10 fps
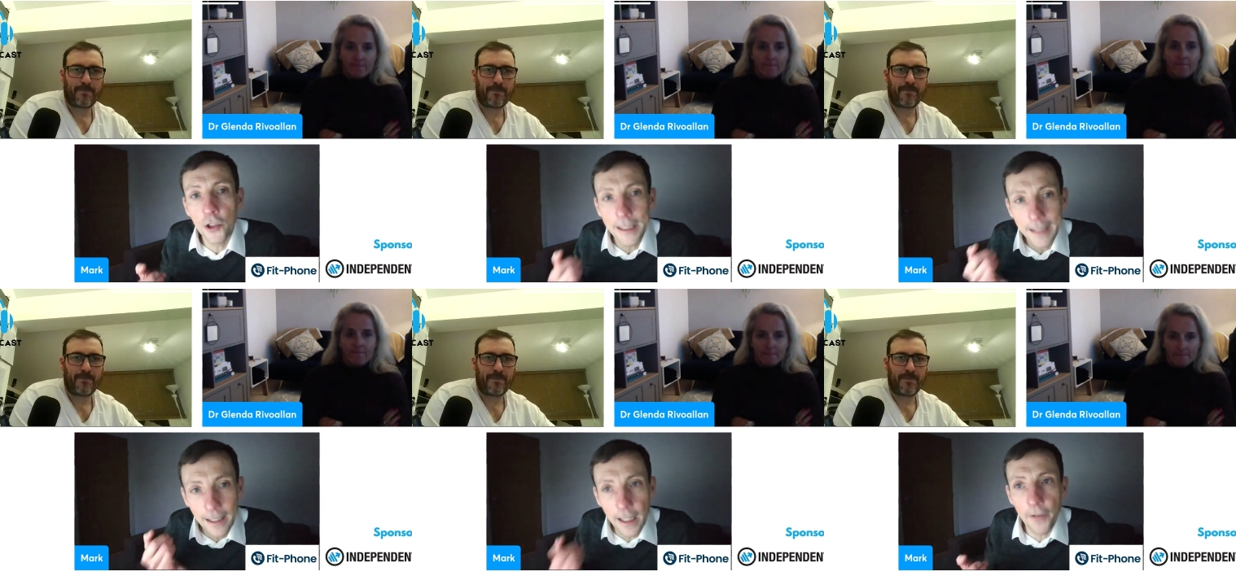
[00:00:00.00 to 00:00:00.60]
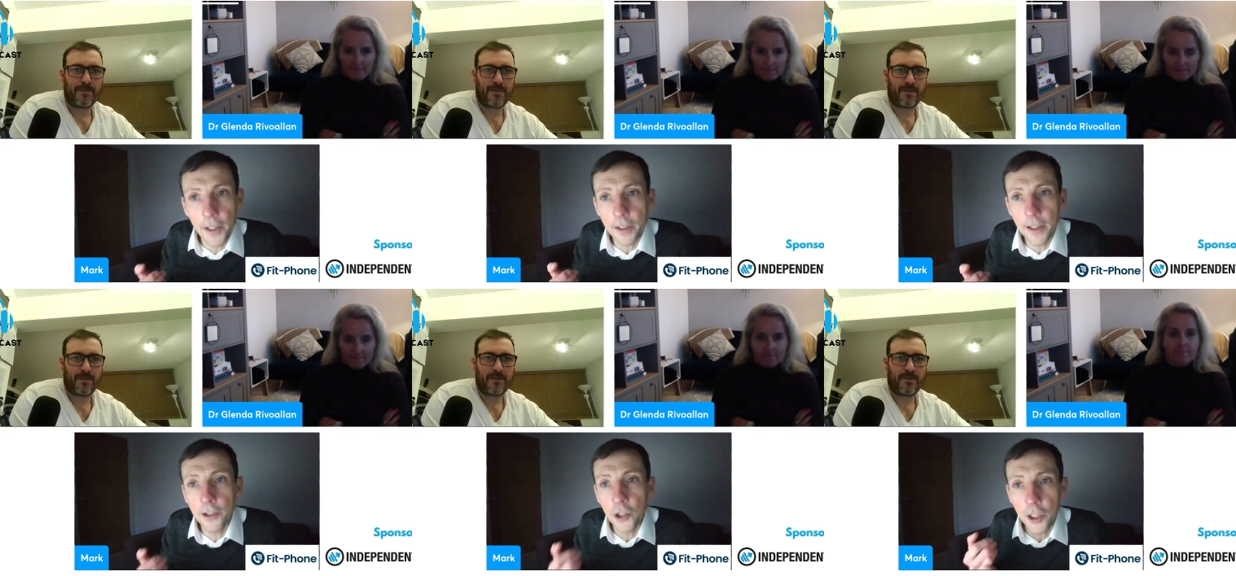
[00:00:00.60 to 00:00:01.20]
Speaker 1: She delivers
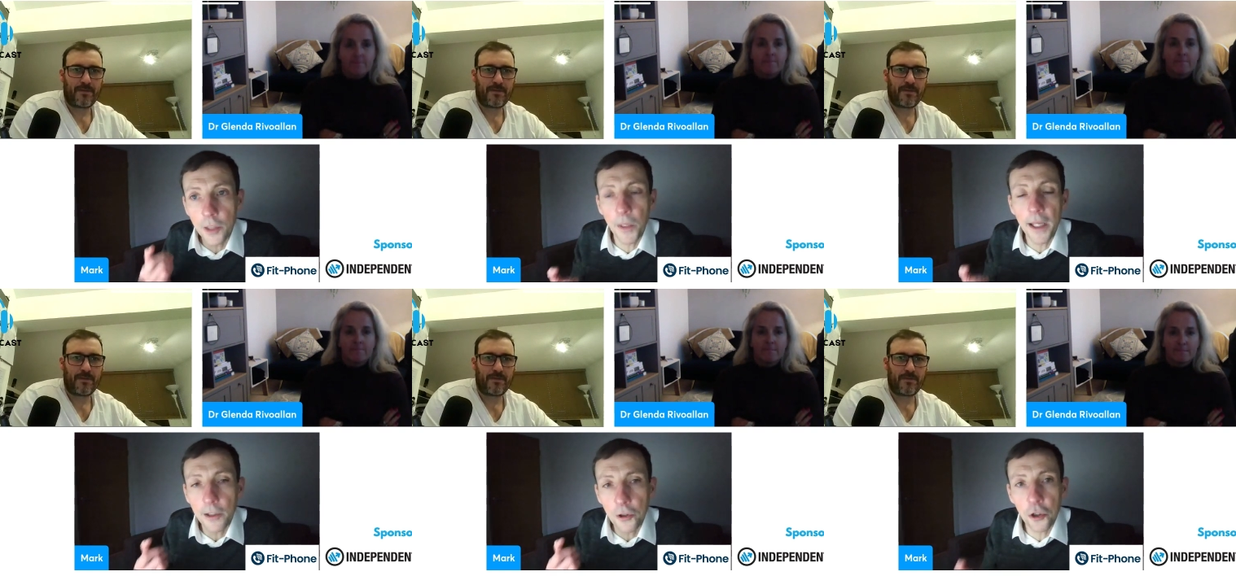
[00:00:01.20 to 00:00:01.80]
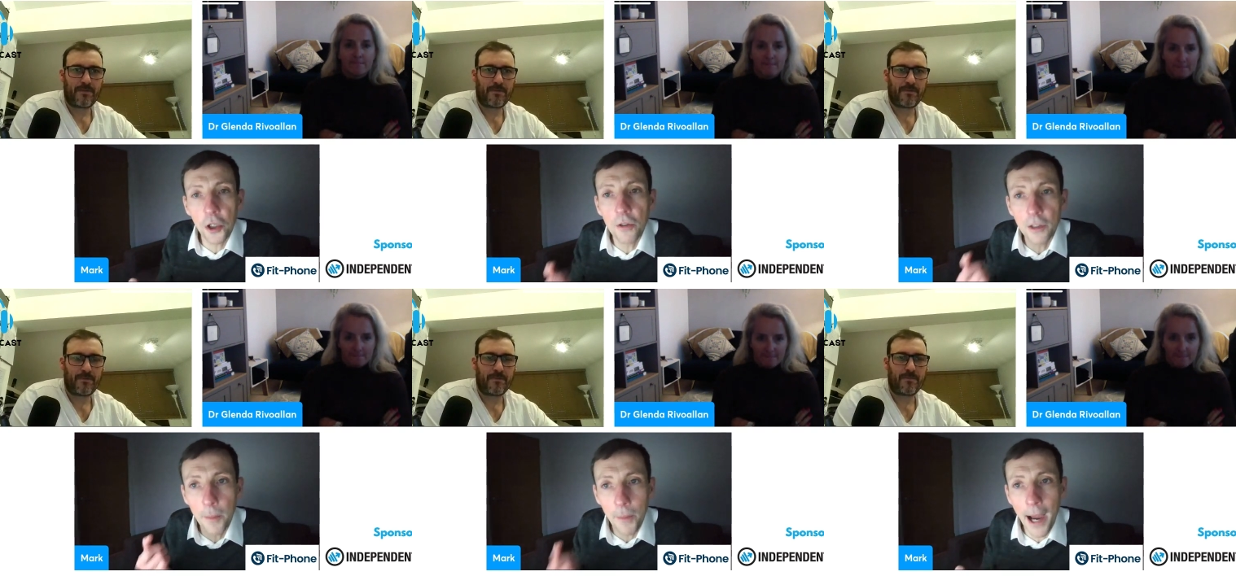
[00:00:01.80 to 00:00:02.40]
and she speaks truth
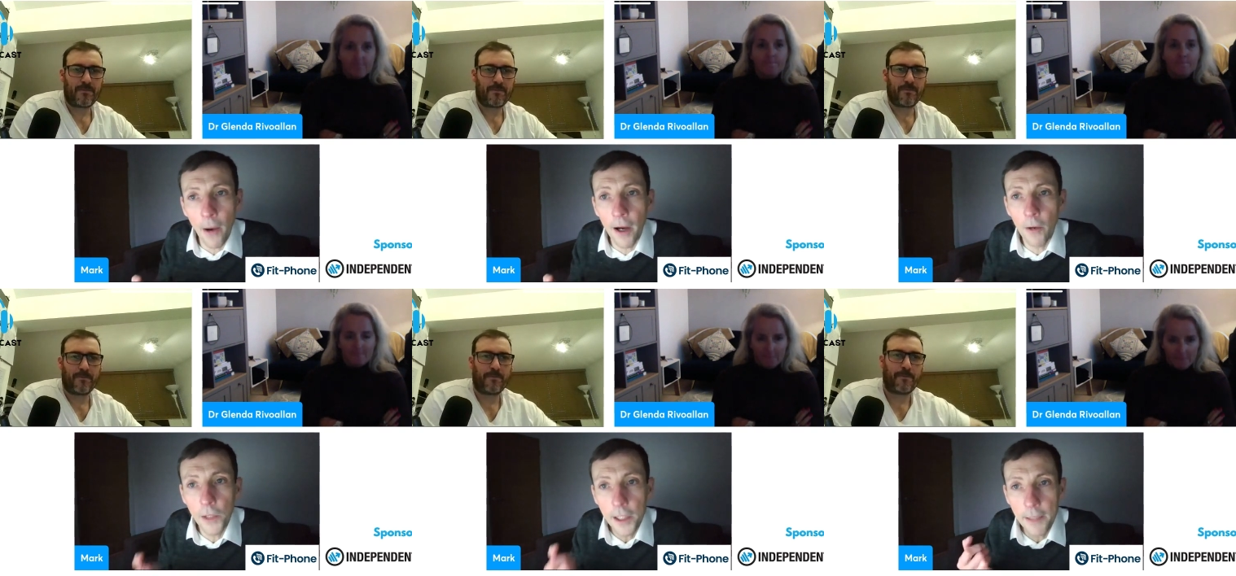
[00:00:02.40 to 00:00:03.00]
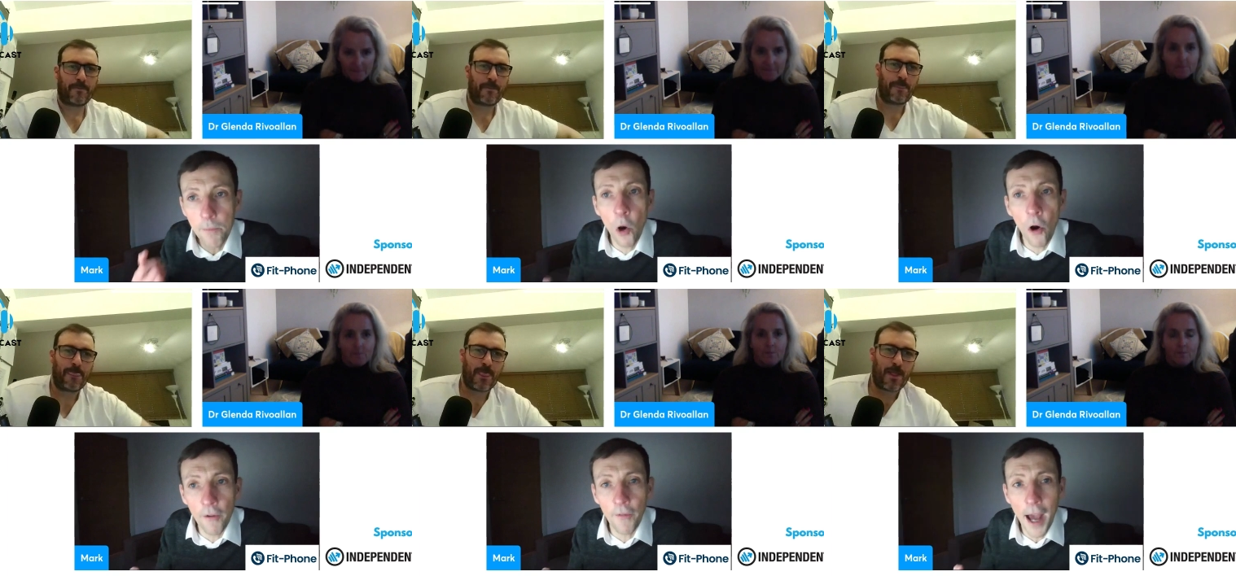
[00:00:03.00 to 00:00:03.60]
to power. We need
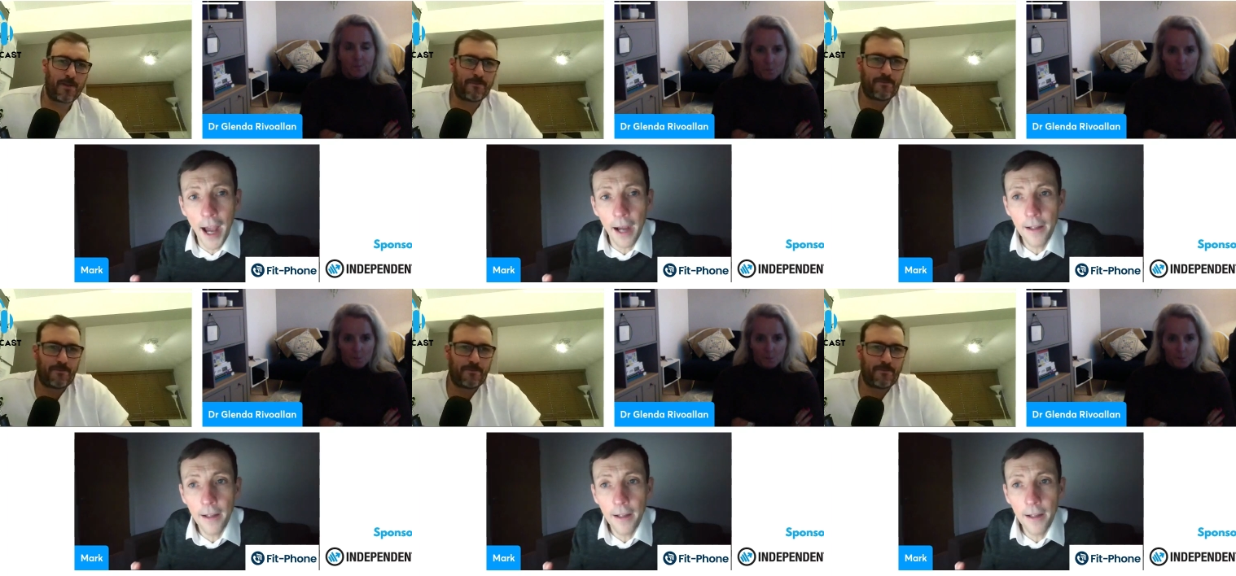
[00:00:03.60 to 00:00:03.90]
more of that.